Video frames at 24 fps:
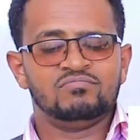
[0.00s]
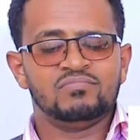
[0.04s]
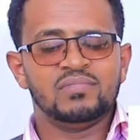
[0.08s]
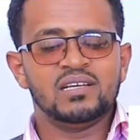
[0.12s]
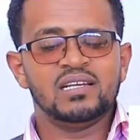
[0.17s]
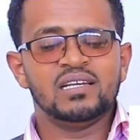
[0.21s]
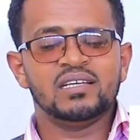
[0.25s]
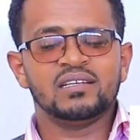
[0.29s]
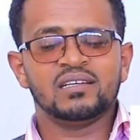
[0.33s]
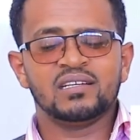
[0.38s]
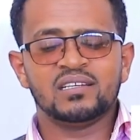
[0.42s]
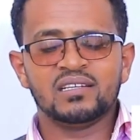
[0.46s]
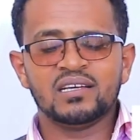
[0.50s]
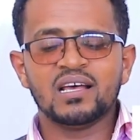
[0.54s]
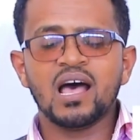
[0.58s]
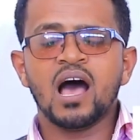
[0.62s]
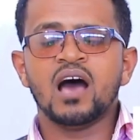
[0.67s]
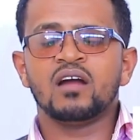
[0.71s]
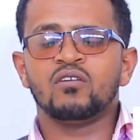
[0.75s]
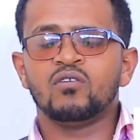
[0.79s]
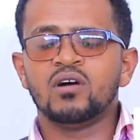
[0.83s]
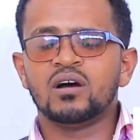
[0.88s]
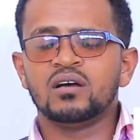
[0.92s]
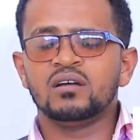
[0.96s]
Feelings
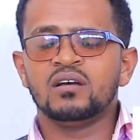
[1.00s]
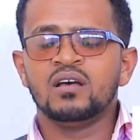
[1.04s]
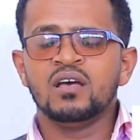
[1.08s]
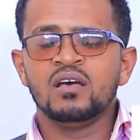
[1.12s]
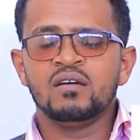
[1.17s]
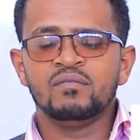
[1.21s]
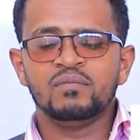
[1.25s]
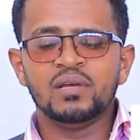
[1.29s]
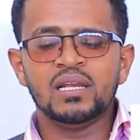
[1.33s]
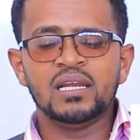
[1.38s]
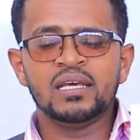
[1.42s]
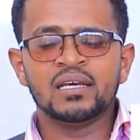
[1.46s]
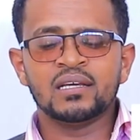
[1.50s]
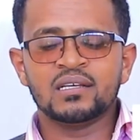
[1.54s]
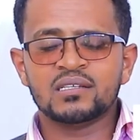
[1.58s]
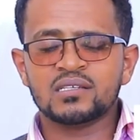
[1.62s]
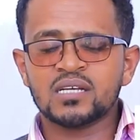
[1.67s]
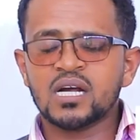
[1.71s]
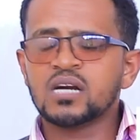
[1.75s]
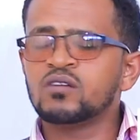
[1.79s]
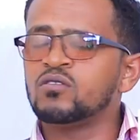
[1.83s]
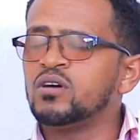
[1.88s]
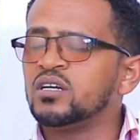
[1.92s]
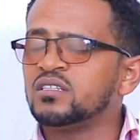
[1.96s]
are what? Feelings
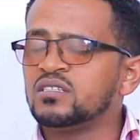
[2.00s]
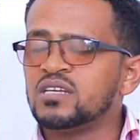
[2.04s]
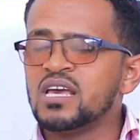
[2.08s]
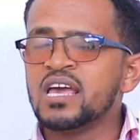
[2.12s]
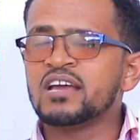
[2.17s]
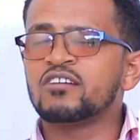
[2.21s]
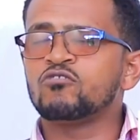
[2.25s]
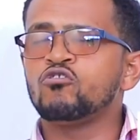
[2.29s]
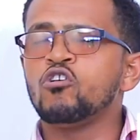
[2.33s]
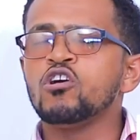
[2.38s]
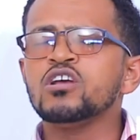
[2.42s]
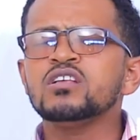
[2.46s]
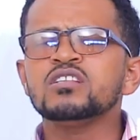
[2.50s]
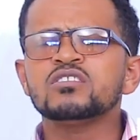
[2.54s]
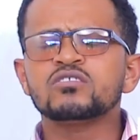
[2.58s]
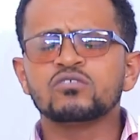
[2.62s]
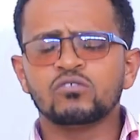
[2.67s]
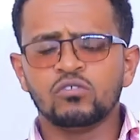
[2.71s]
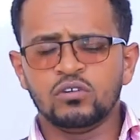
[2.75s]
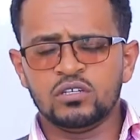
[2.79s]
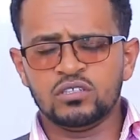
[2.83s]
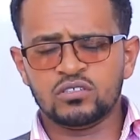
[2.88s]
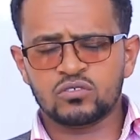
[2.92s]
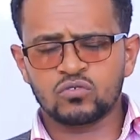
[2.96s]
are what? A
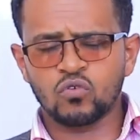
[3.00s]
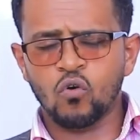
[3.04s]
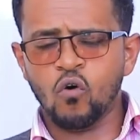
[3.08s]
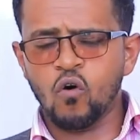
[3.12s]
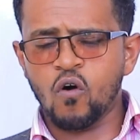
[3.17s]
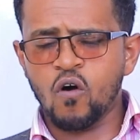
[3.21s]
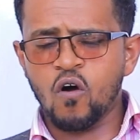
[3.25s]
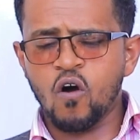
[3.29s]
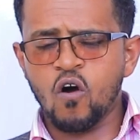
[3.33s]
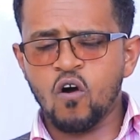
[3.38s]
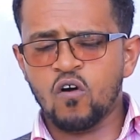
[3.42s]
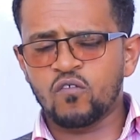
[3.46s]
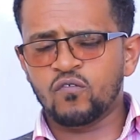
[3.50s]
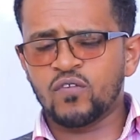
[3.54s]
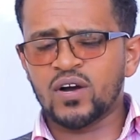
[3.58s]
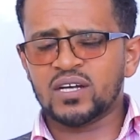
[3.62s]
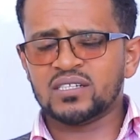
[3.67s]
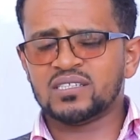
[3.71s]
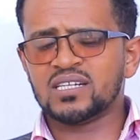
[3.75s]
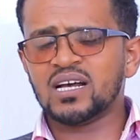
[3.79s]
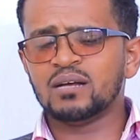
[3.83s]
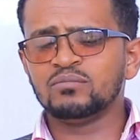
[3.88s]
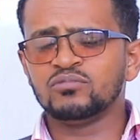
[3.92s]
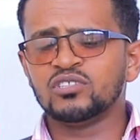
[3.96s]
consequence of
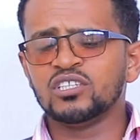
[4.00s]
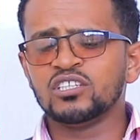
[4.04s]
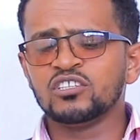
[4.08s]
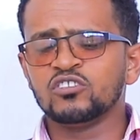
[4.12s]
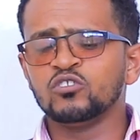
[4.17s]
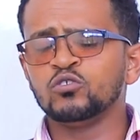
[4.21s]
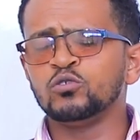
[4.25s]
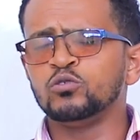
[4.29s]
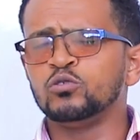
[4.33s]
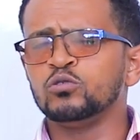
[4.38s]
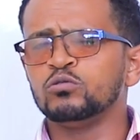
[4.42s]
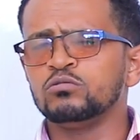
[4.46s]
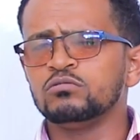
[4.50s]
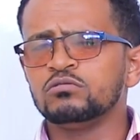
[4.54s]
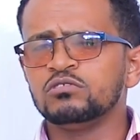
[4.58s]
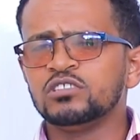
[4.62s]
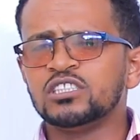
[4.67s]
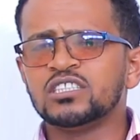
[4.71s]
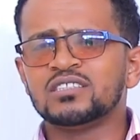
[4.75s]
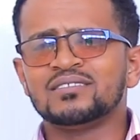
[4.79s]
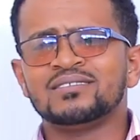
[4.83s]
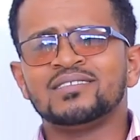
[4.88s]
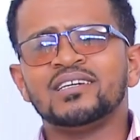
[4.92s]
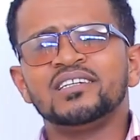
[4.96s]
what? Something you do.
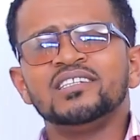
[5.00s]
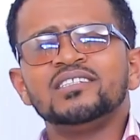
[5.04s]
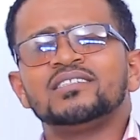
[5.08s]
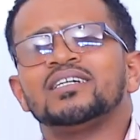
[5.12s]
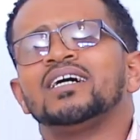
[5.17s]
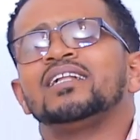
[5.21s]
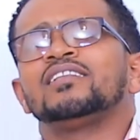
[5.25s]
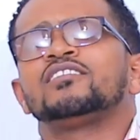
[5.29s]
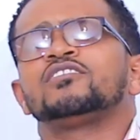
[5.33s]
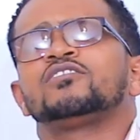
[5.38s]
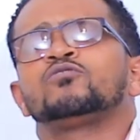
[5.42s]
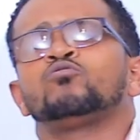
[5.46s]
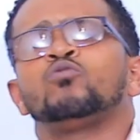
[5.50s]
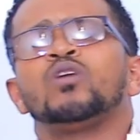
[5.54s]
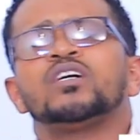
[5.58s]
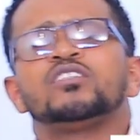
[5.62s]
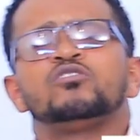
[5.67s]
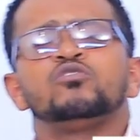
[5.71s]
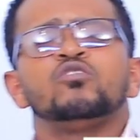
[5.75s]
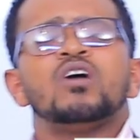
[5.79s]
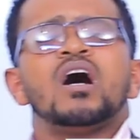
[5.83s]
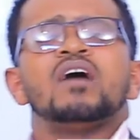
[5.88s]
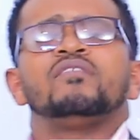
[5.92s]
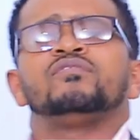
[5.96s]
Just the results
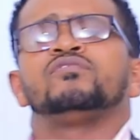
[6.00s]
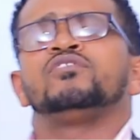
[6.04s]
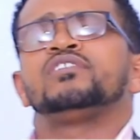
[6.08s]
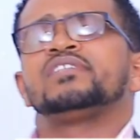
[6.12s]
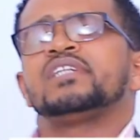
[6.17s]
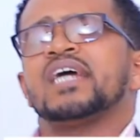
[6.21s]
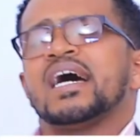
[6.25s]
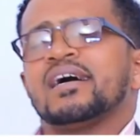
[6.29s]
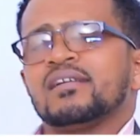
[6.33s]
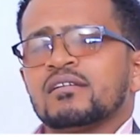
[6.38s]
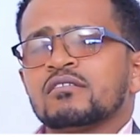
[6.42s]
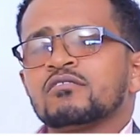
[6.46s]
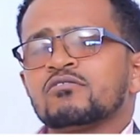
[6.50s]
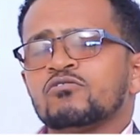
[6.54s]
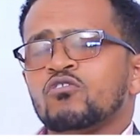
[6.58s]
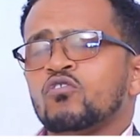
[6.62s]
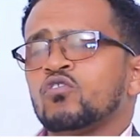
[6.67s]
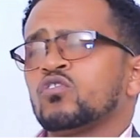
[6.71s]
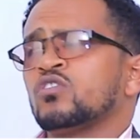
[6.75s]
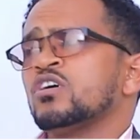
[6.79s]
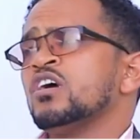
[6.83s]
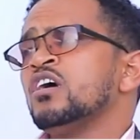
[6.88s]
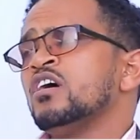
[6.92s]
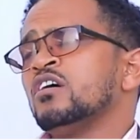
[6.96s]
what you have done
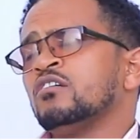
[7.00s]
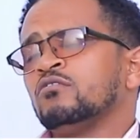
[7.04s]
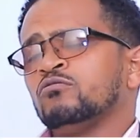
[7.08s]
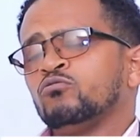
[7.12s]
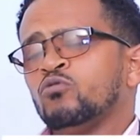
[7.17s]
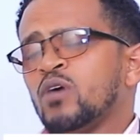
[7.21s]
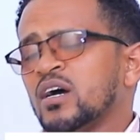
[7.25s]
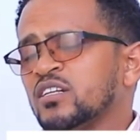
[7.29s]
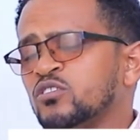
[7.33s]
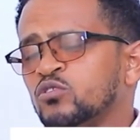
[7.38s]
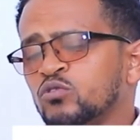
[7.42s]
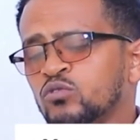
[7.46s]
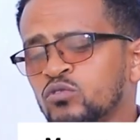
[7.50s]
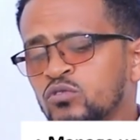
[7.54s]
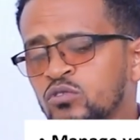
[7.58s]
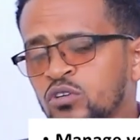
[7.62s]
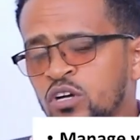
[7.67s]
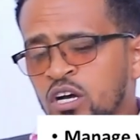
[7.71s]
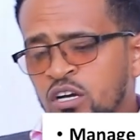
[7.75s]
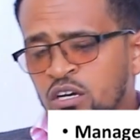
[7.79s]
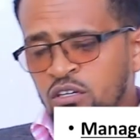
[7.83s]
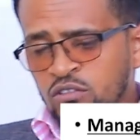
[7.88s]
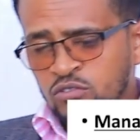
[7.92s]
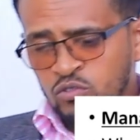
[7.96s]
or what
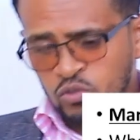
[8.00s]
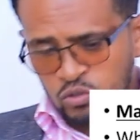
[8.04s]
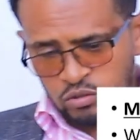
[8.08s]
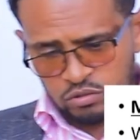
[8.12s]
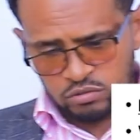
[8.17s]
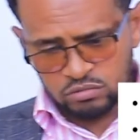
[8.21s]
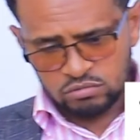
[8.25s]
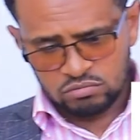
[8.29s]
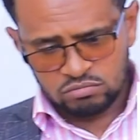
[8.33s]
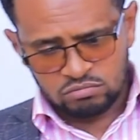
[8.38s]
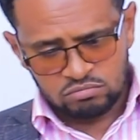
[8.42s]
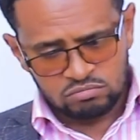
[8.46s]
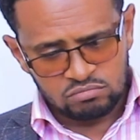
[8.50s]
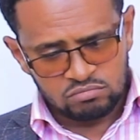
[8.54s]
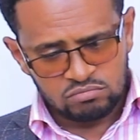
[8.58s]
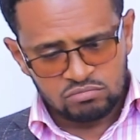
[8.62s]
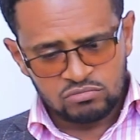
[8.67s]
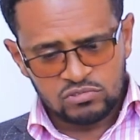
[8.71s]
you do.